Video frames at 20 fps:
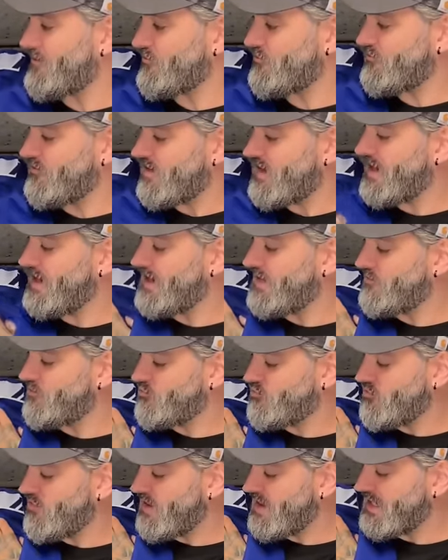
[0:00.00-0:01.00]
really,
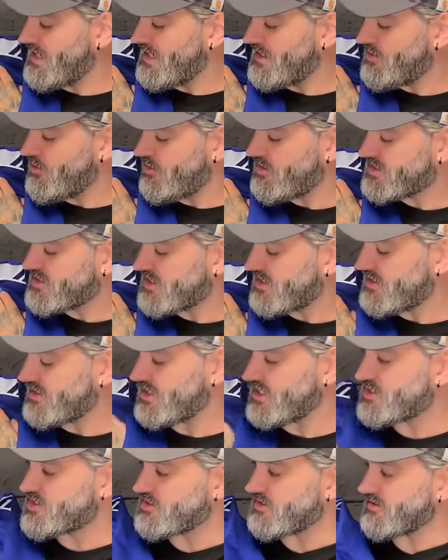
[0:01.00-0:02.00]
really nice
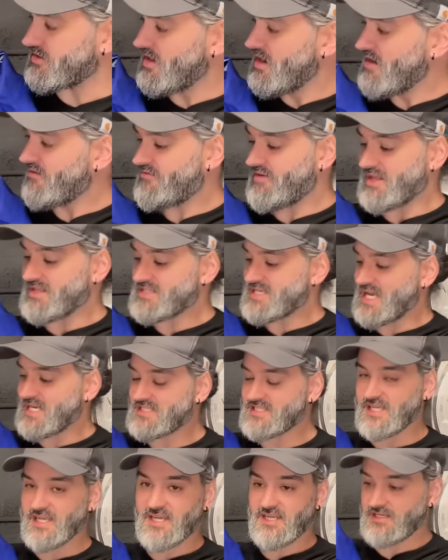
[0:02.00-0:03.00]
condition.
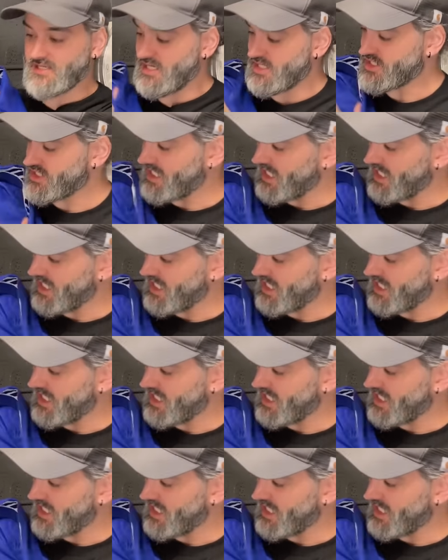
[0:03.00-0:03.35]
Fantastic condition,